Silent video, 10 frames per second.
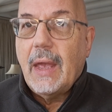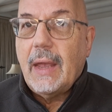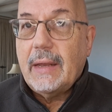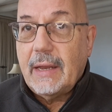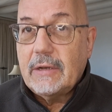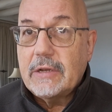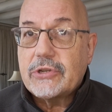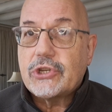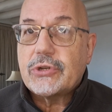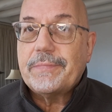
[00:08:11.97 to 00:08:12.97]
In
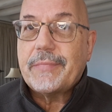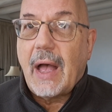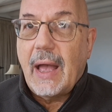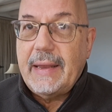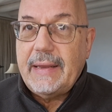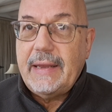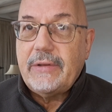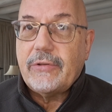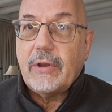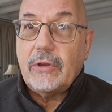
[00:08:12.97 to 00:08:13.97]
English, I
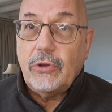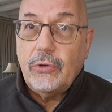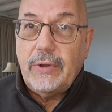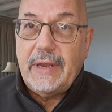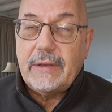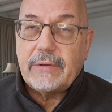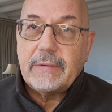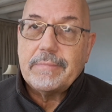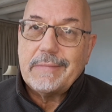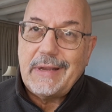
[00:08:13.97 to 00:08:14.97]
eat, you eat,
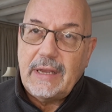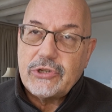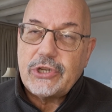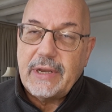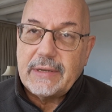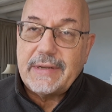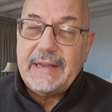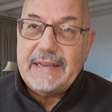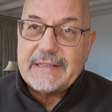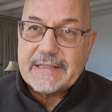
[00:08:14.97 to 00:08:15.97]
he, she, it
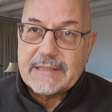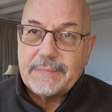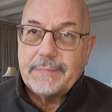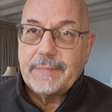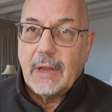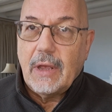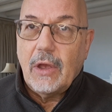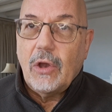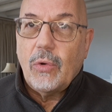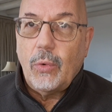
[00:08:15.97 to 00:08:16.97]
eats.
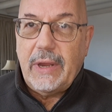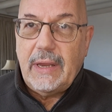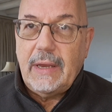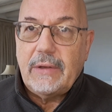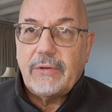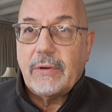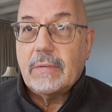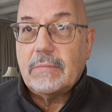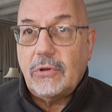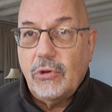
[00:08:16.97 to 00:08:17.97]
We eat,
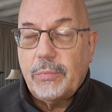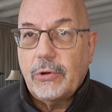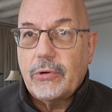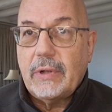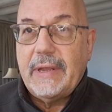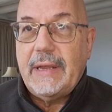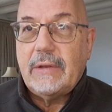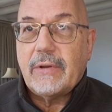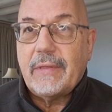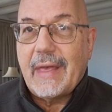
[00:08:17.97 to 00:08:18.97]
you plural
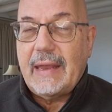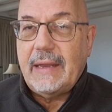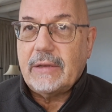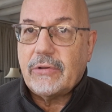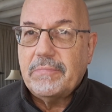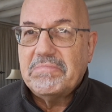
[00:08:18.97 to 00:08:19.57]
eat, they eat.